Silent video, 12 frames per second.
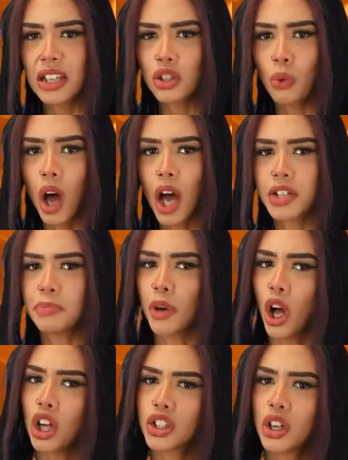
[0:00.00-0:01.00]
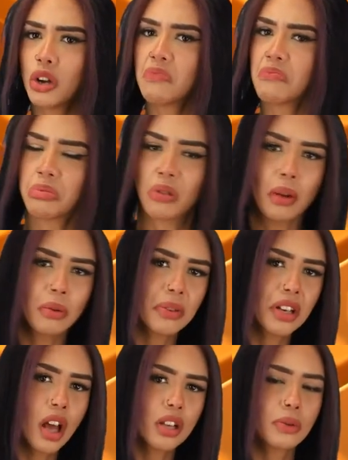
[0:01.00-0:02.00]
thing to watch, but also probably
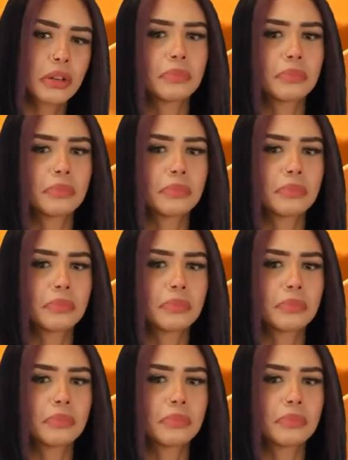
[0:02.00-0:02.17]
not to